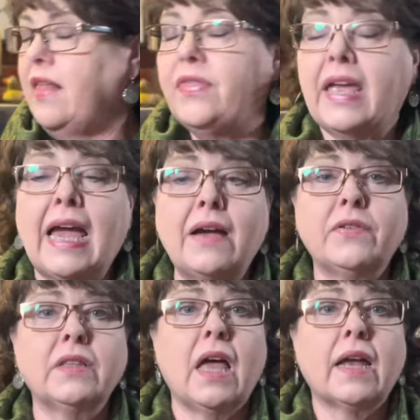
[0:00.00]
They have a
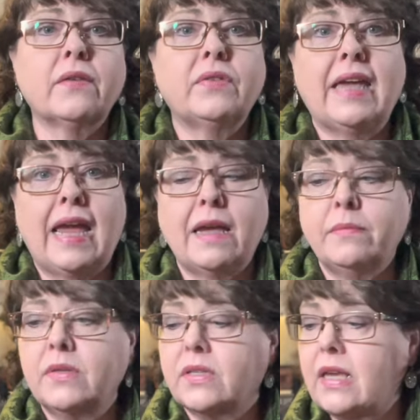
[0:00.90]
lot of
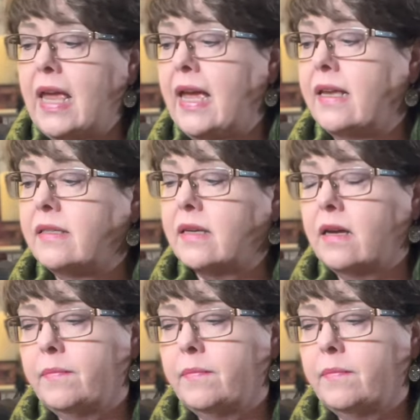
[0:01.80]
games, and